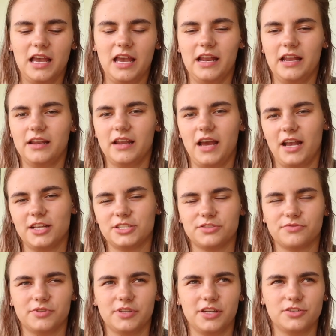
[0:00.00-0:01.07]
And I
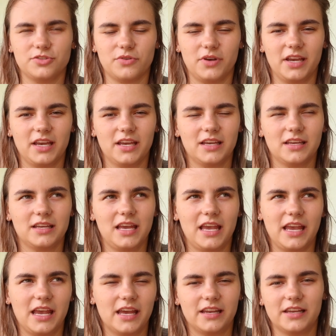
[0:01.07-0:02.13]
just really enjoy it,
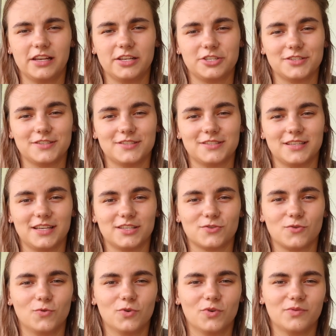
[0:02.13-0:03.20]
and it's
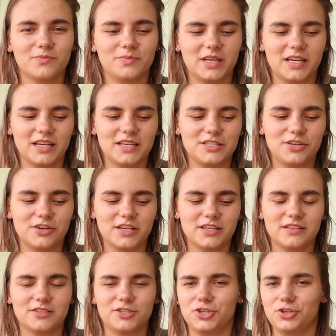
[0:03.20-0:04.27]
cool because you
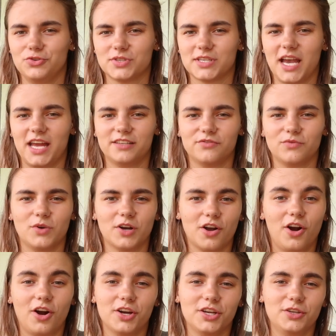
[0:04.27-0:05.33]
can choose kind of what
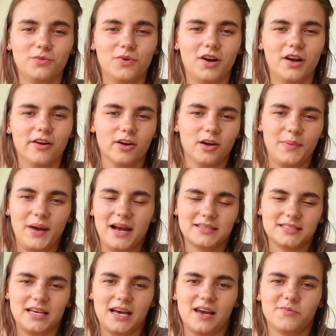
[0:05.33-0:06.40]
car you want, or a
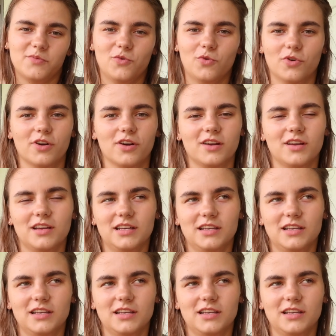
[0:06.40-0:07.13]
Pass app, or